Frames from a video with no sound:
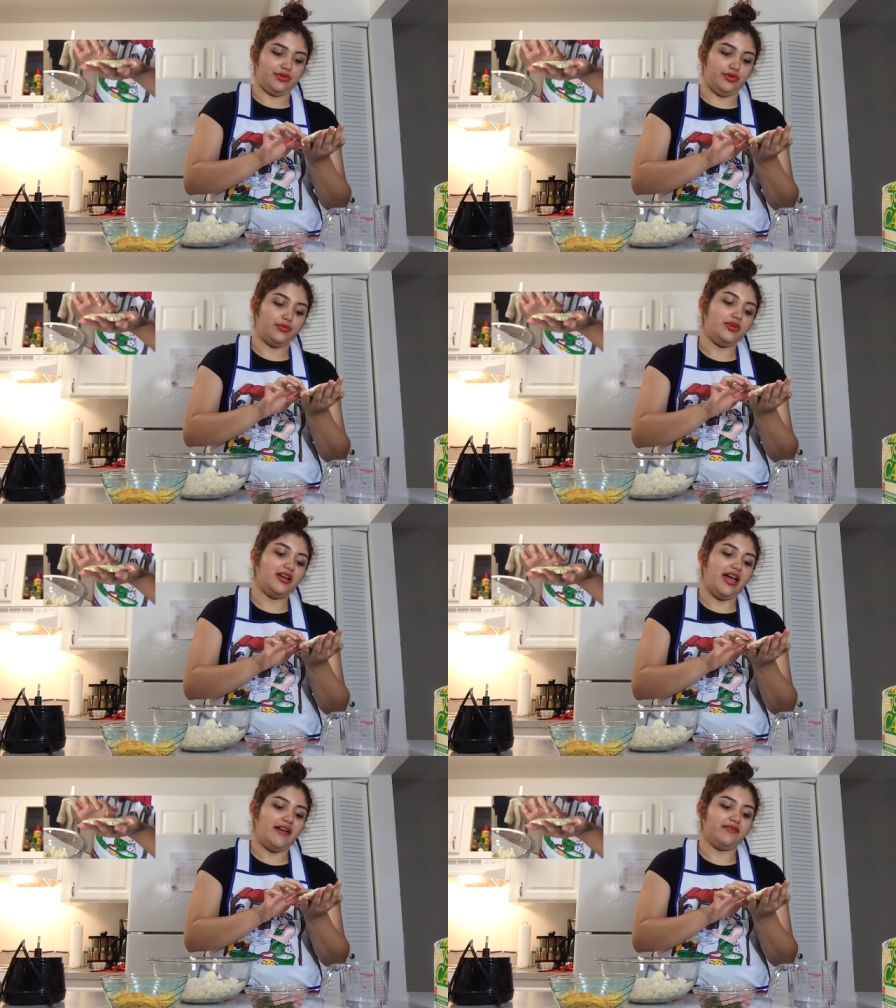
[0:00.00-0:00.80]
You will
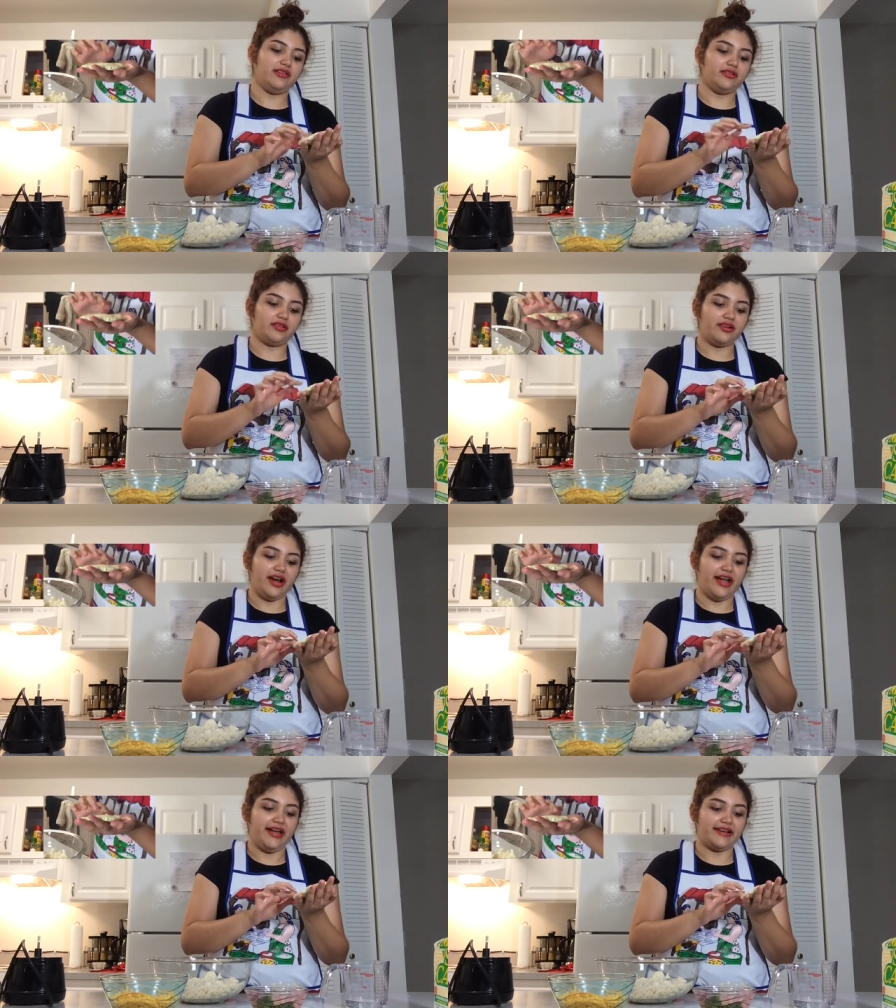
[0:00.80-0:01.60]
have little
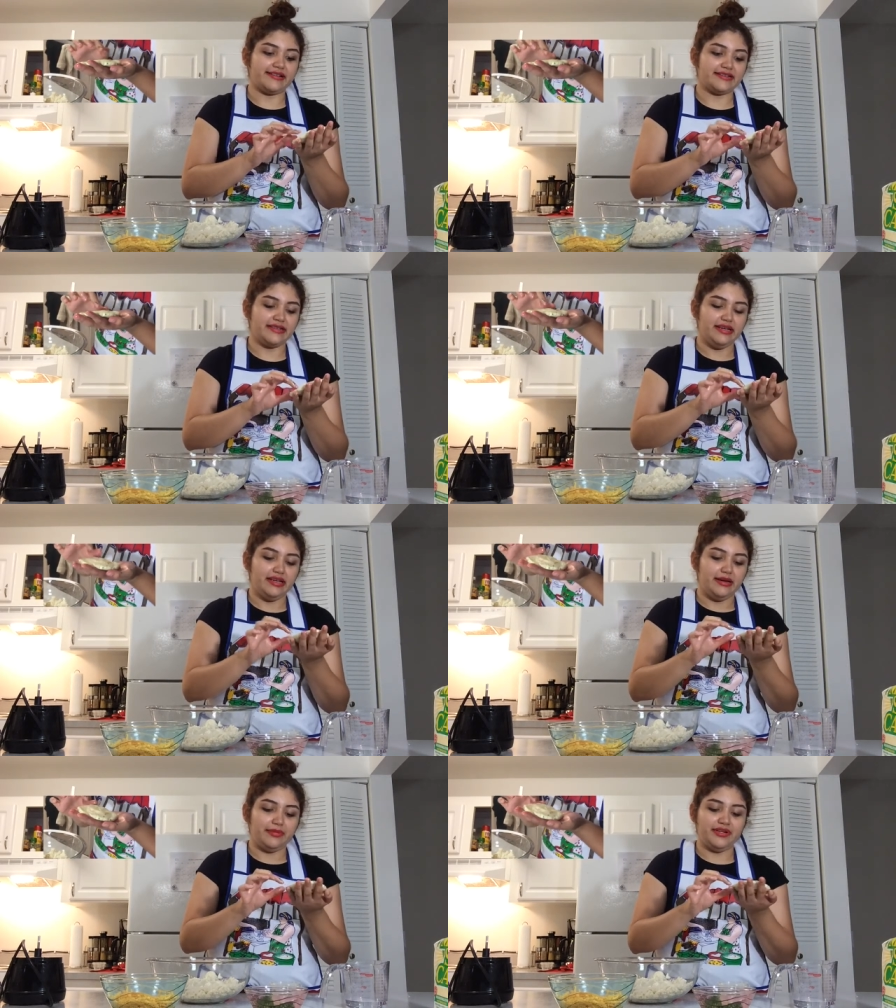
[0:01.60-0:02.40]
cracks,
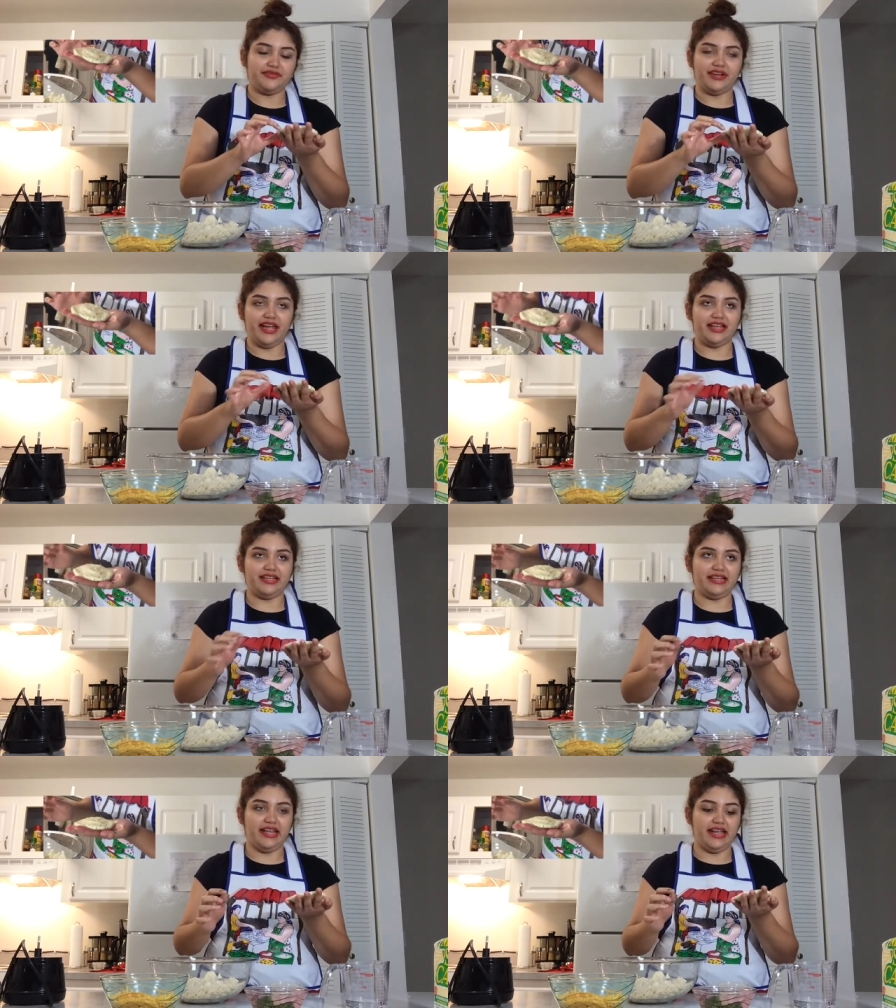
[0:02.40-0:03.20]
but in
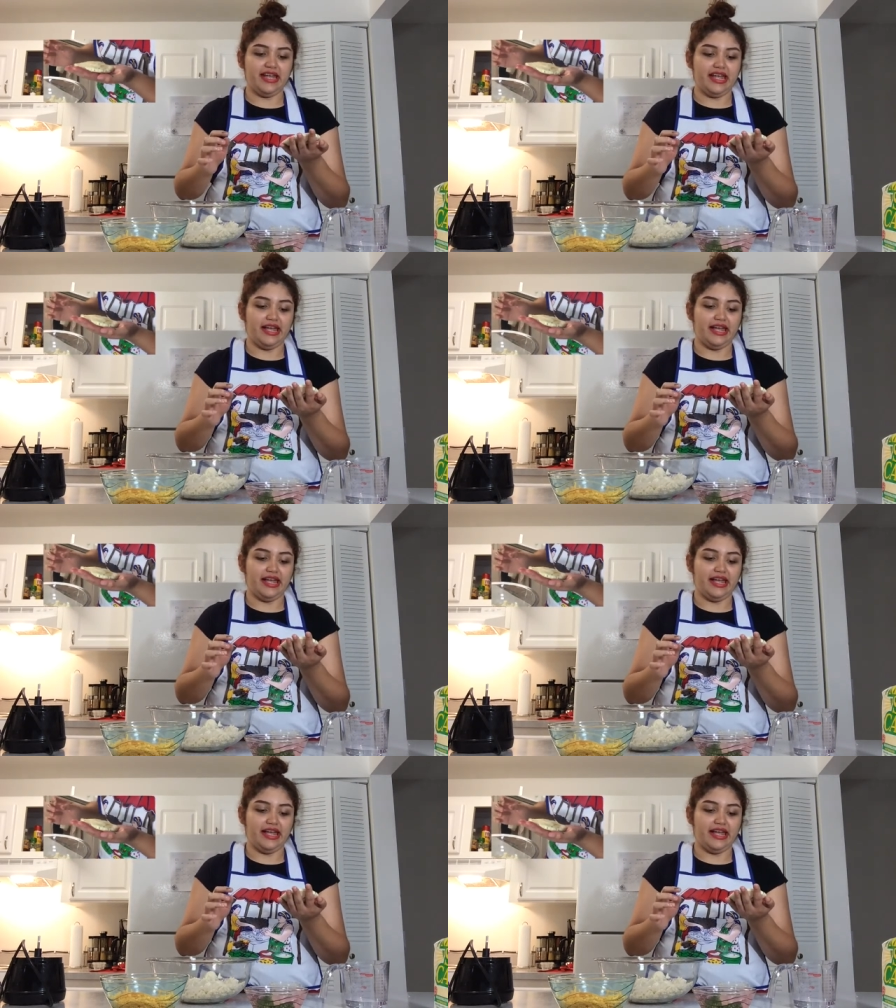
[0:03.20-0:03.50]
reality,